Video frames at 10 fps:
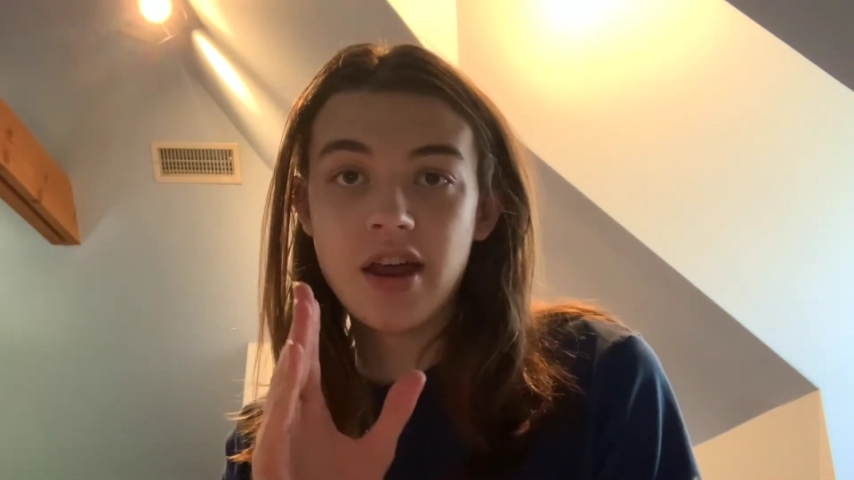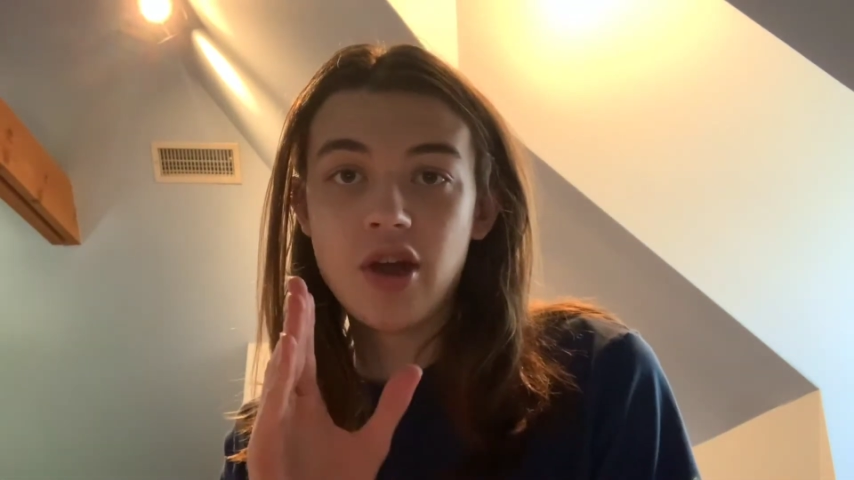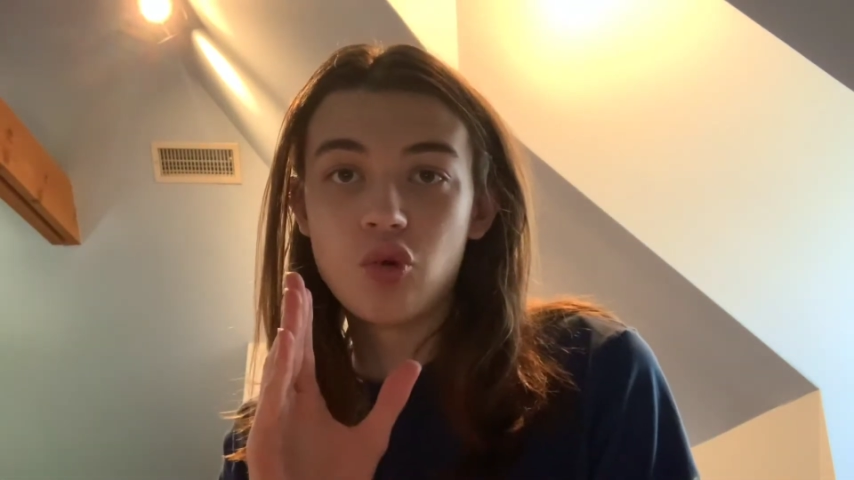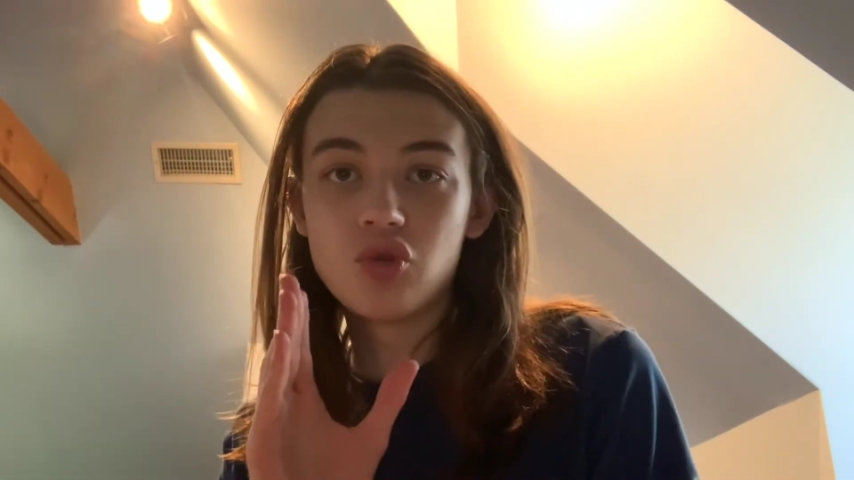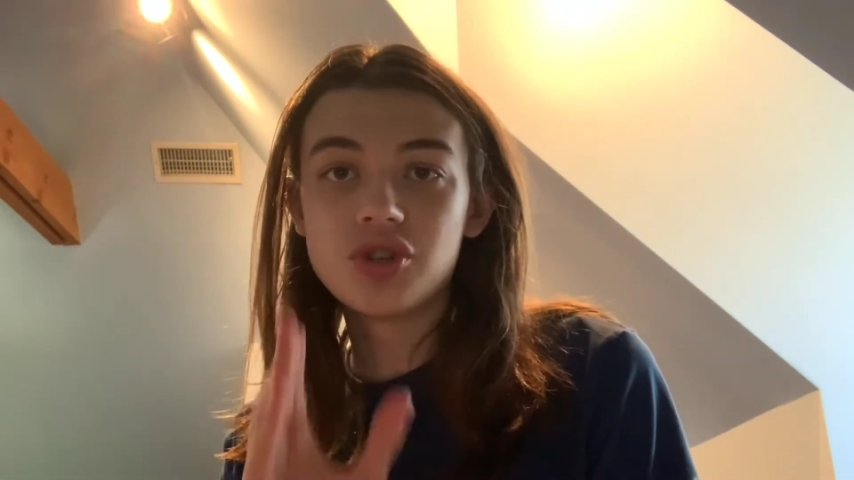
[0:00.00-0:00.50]

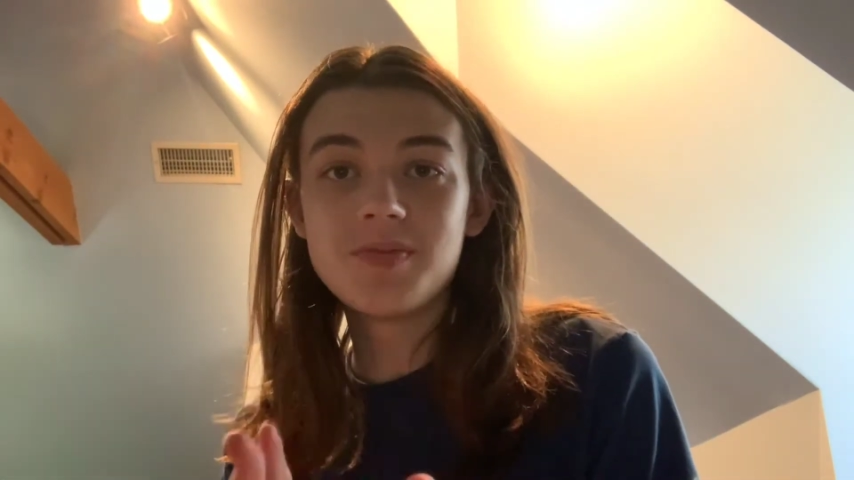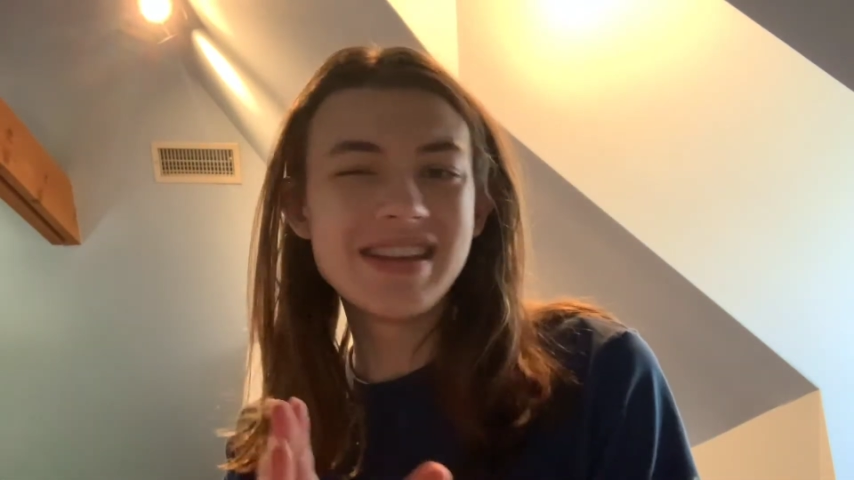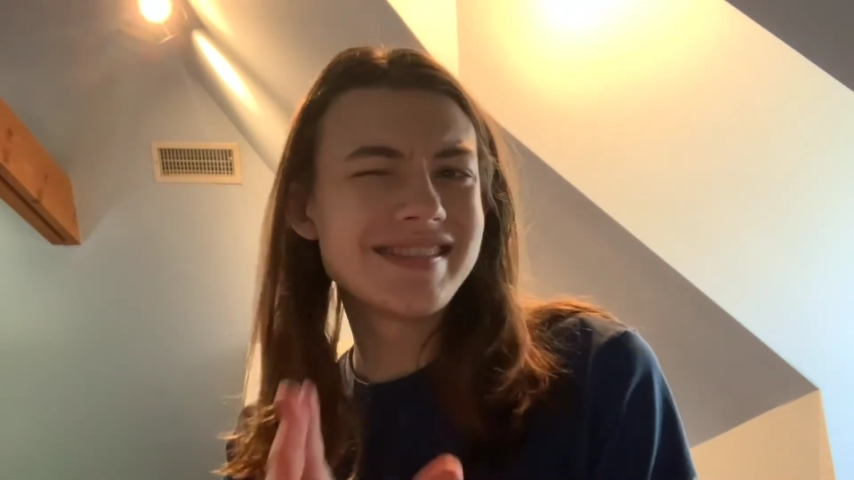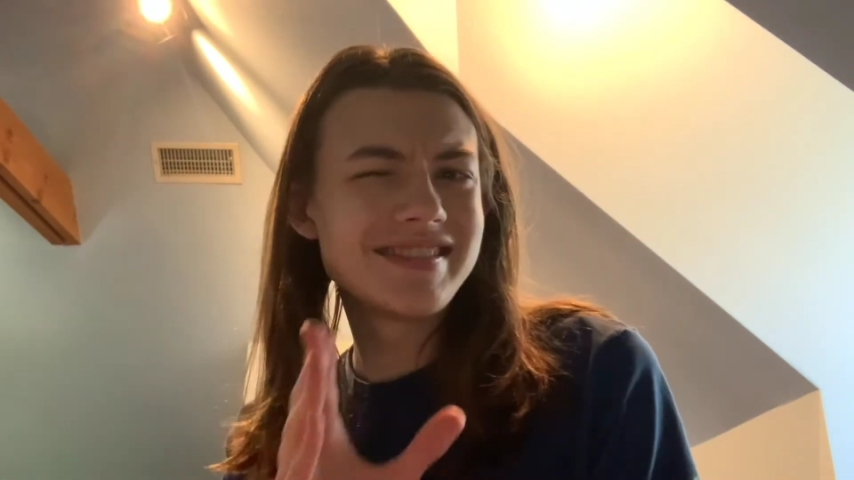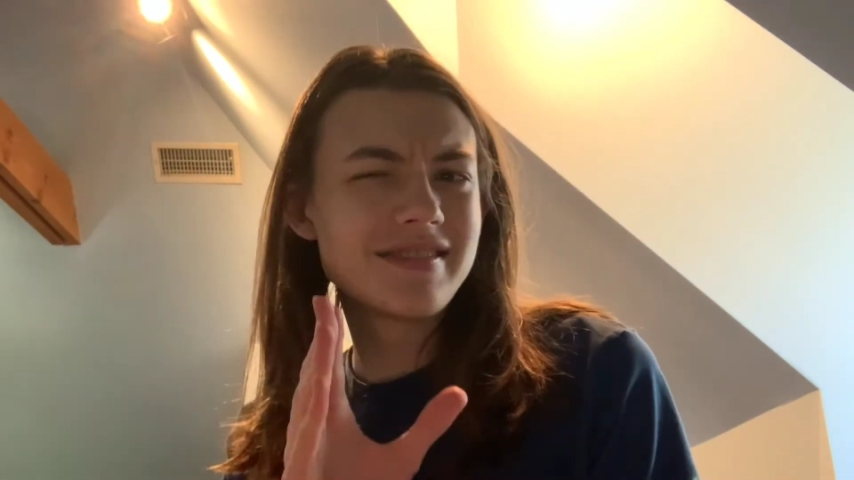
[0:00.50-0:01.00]
which
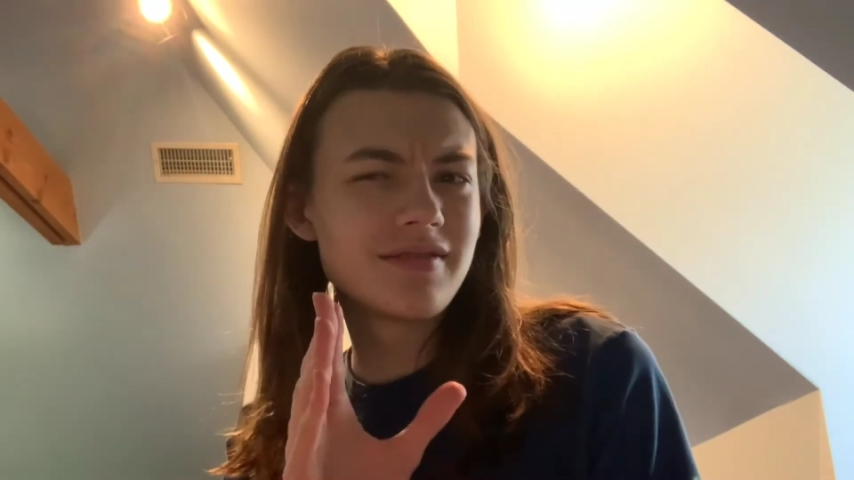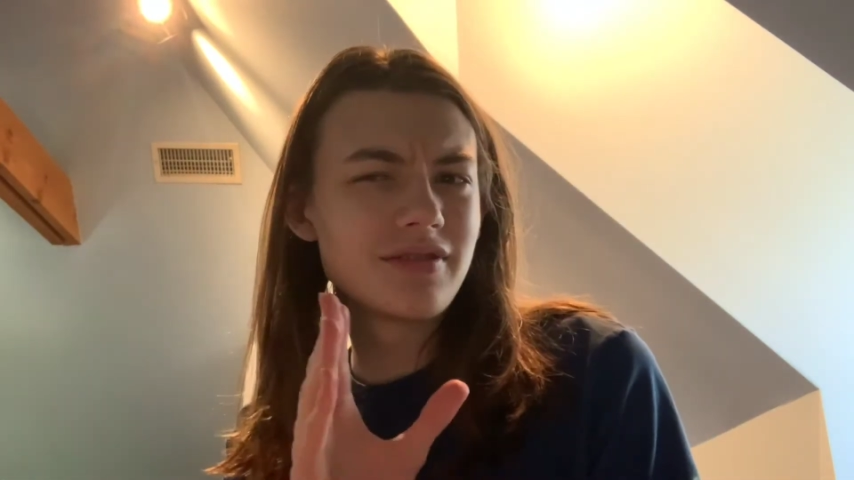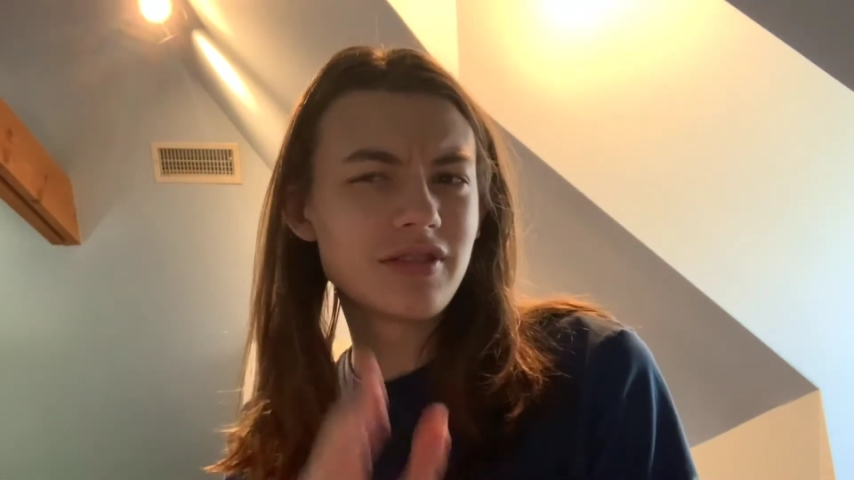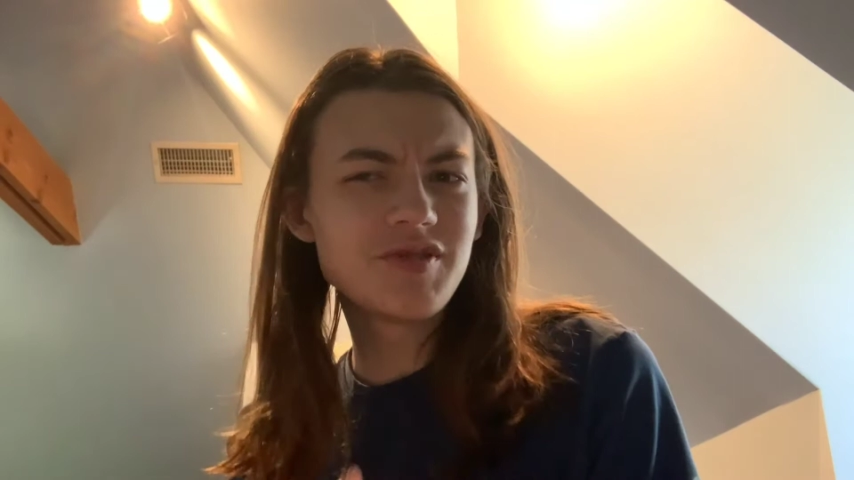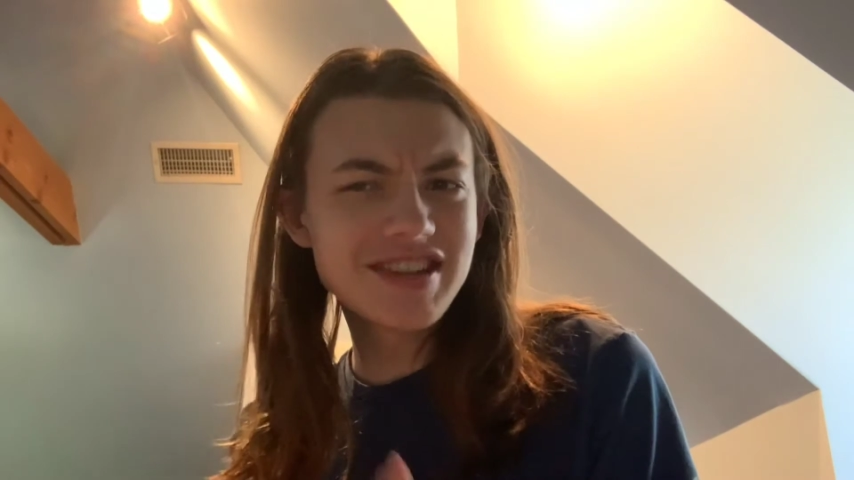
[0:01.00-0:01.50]
means
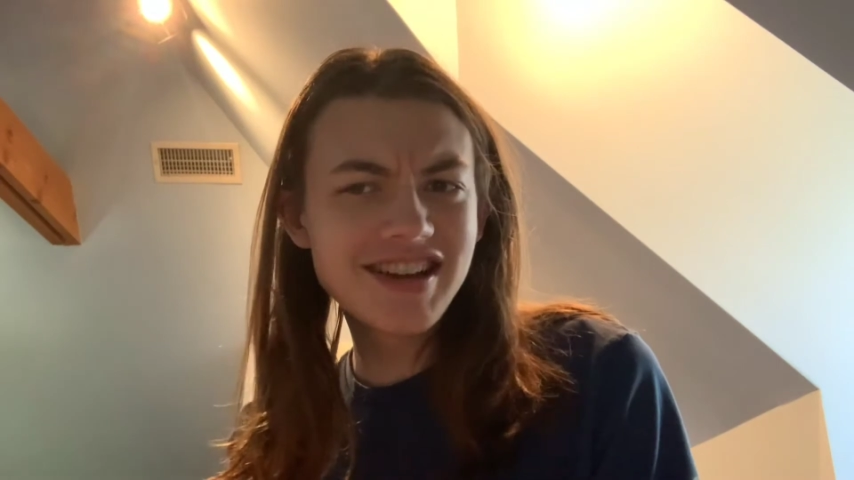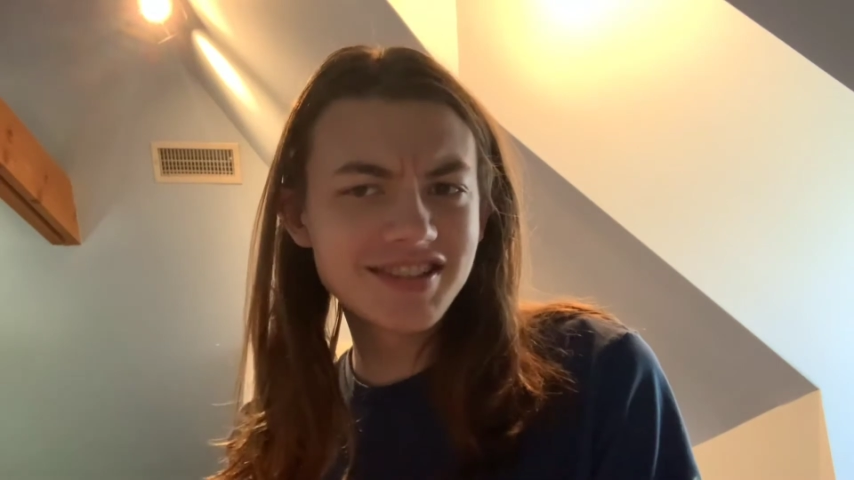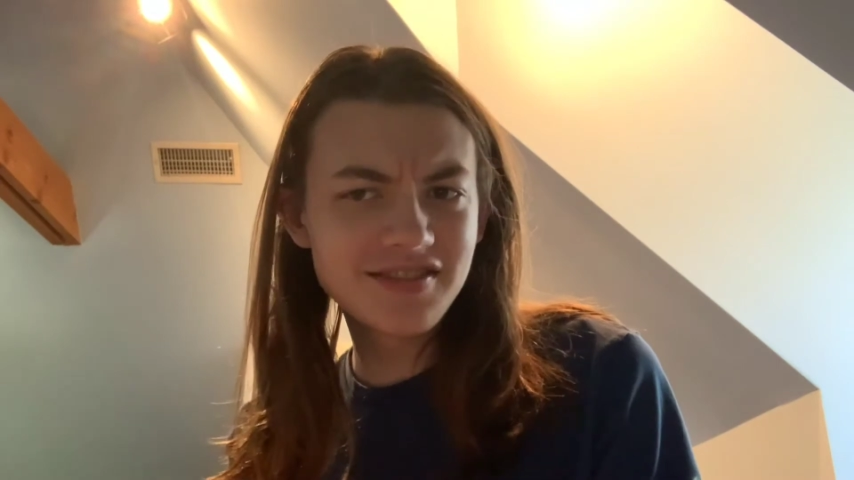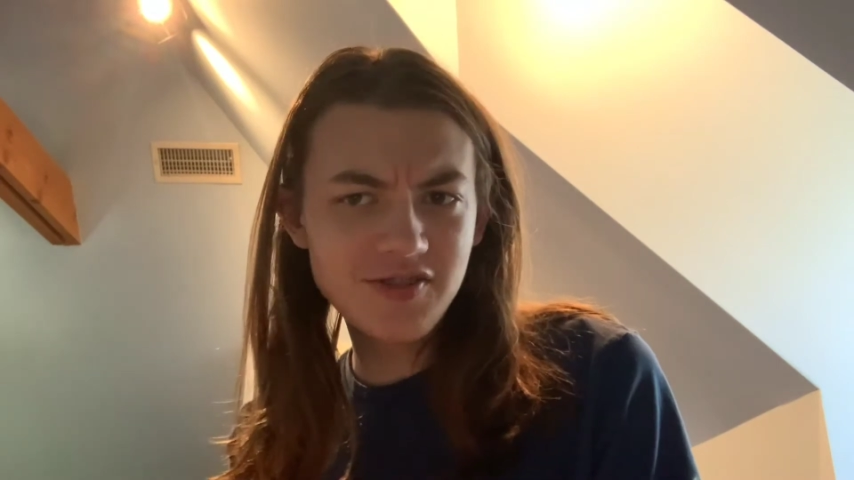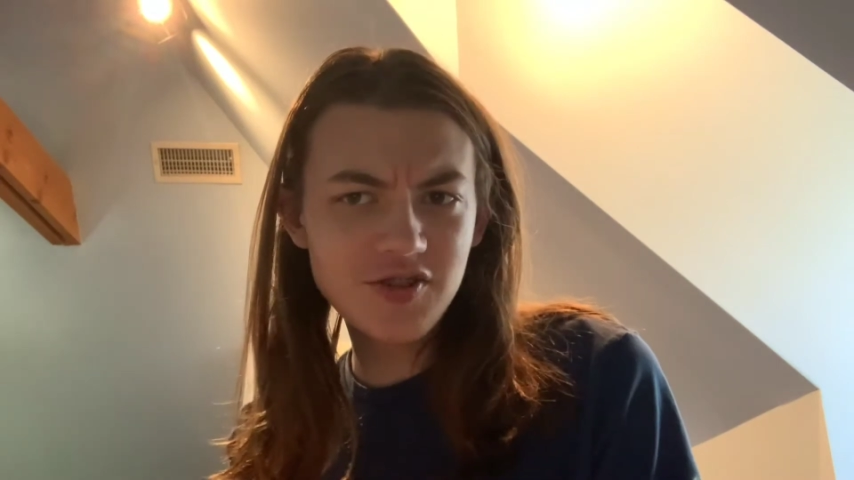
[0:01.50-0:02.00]
losing
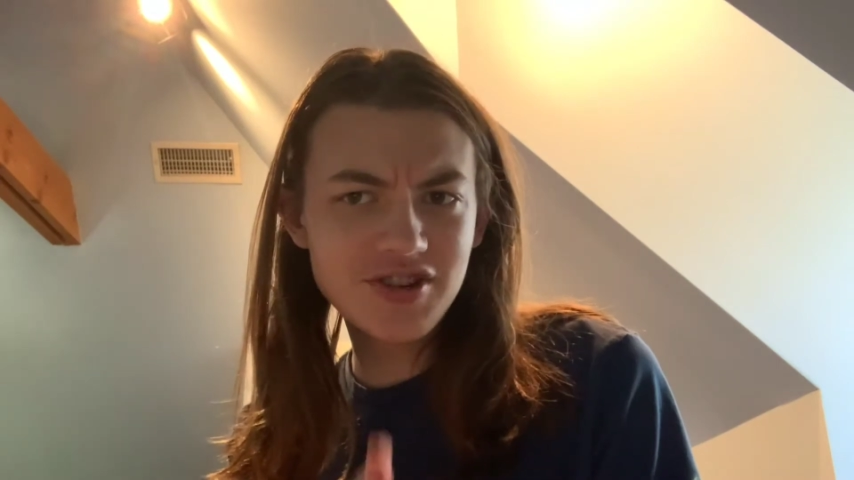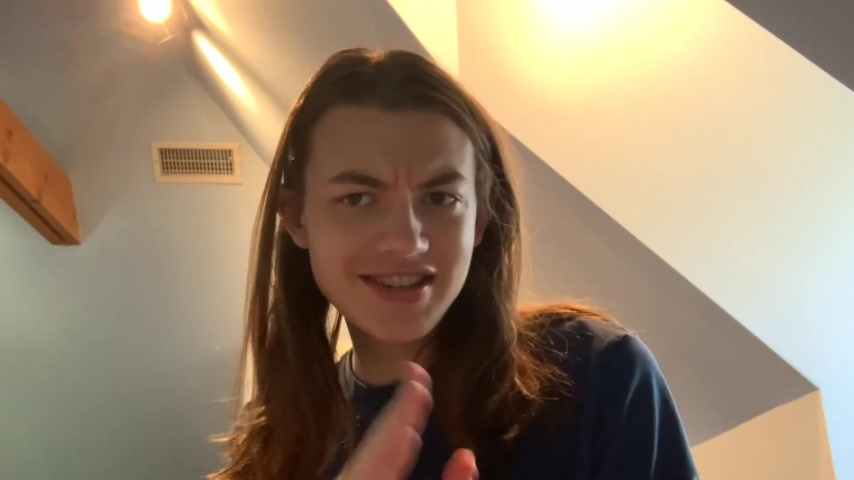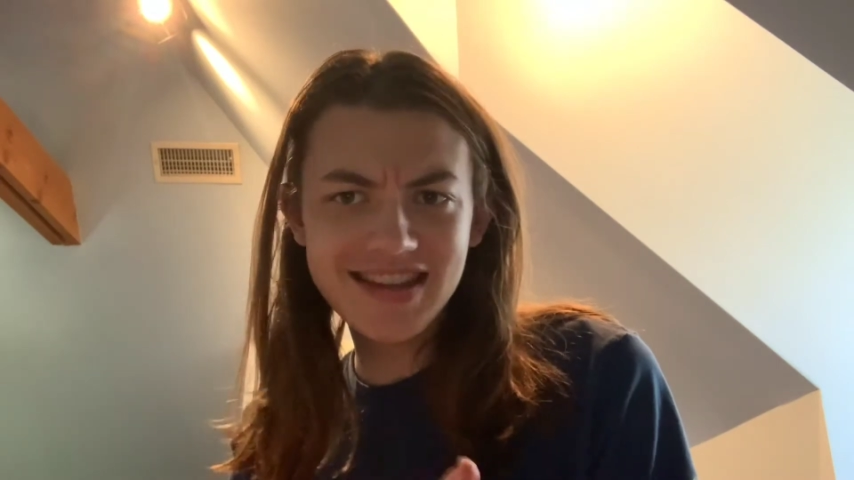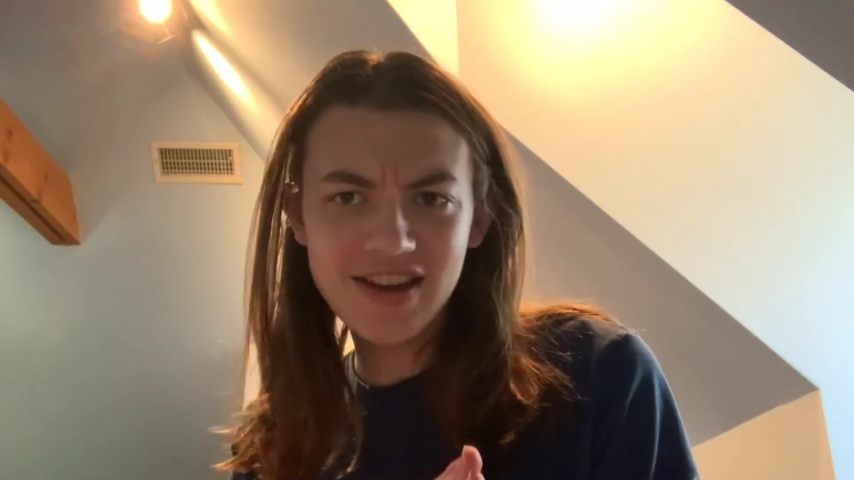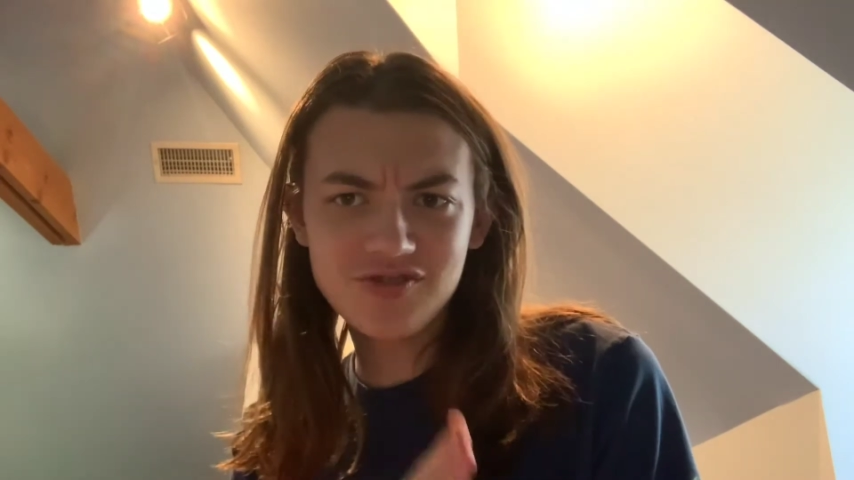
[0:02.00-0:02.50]
concentration is
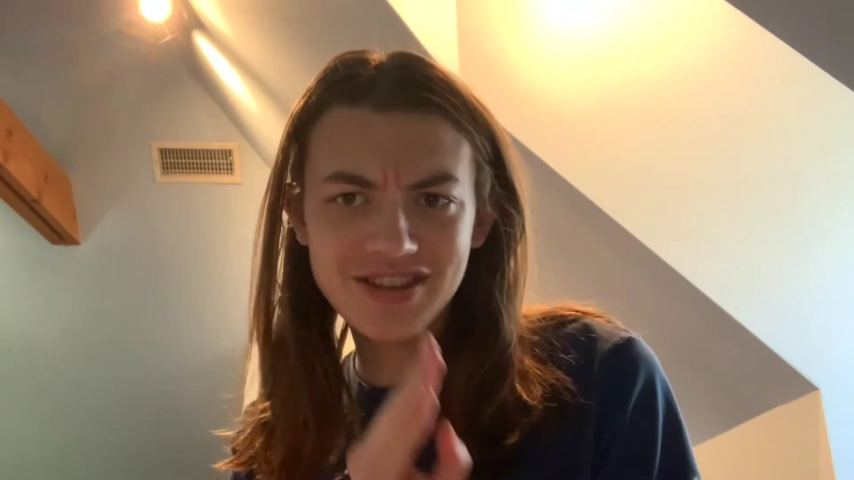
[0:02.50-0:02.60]
actually